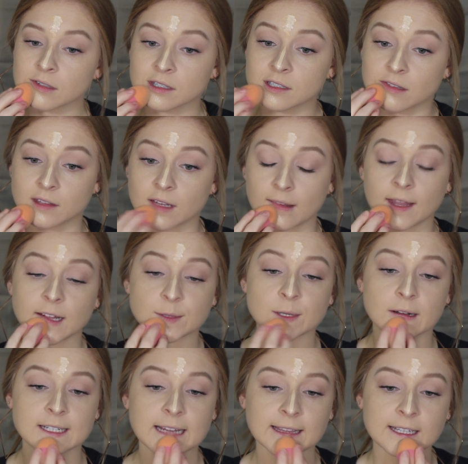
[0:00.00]
So then that's when
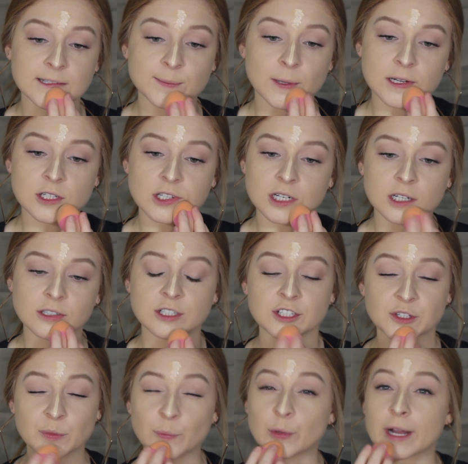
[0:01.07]
I'll take the sponge and I'll
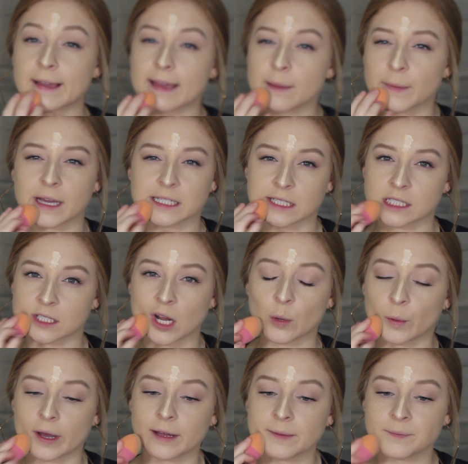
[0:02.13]
just spray it because it's not
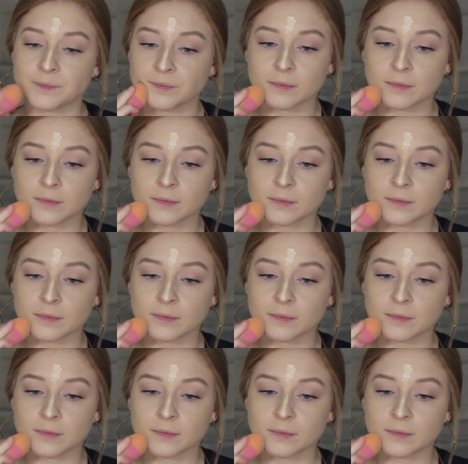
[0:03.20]
wet